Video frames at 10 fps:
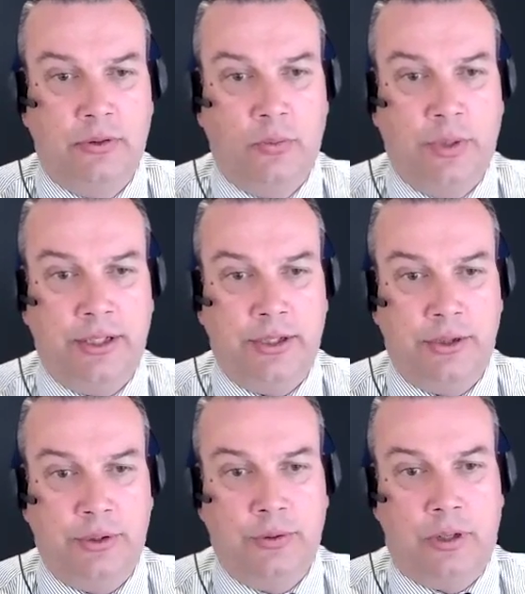when
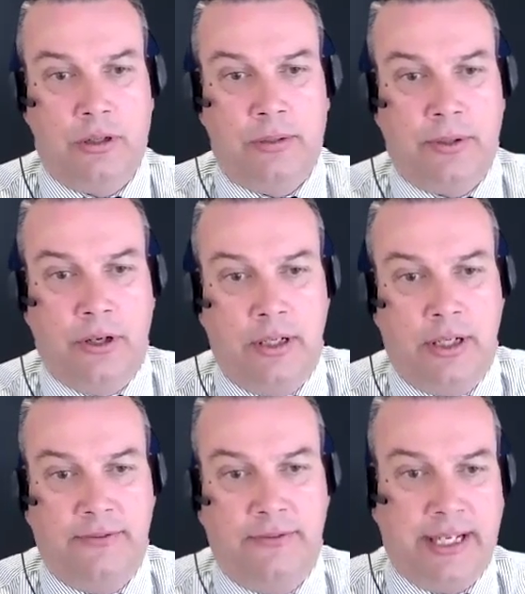you are a part
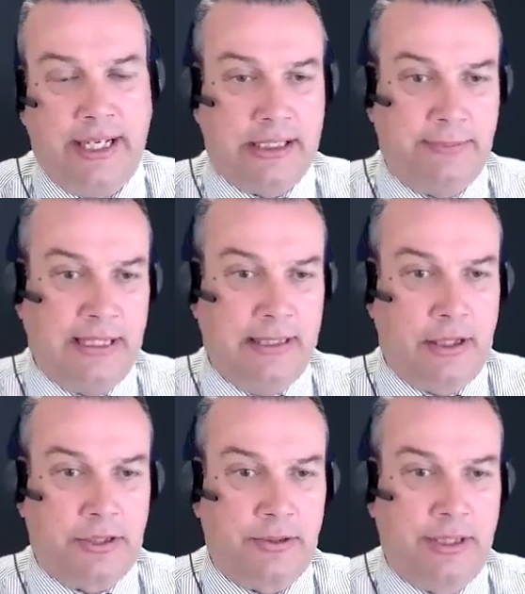of eXp
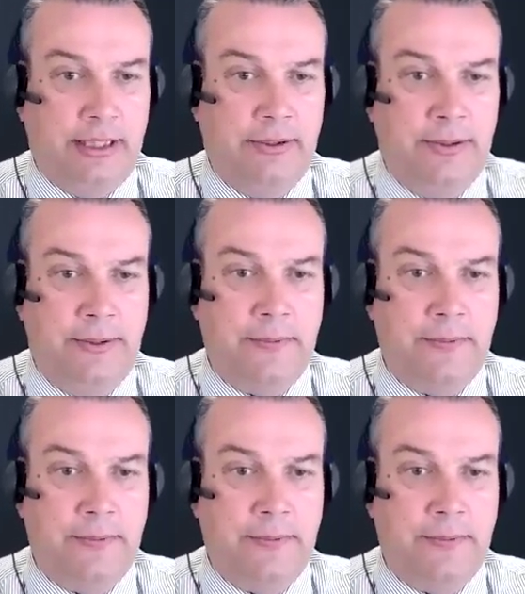Luxury.